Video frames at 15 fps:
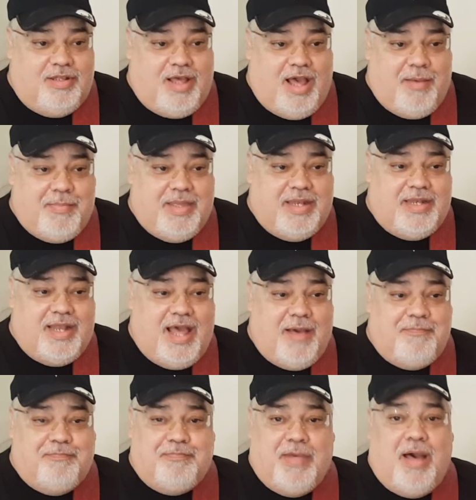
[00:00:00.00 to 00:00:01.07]

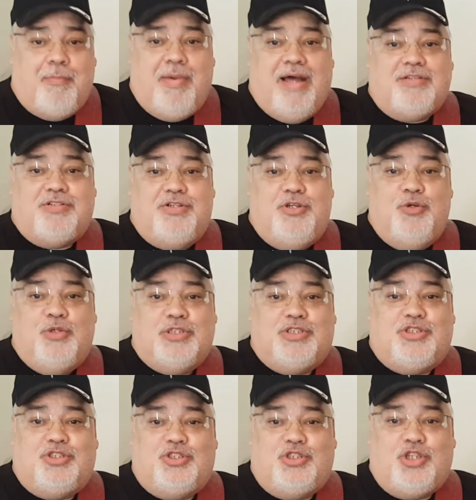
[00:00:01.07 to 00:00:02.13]
I'm about to do a
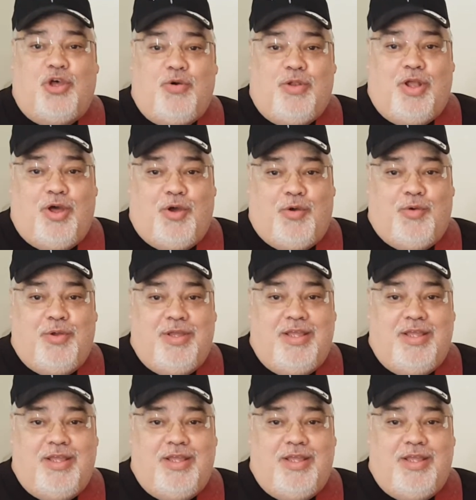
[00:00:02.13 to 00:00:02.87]
solo,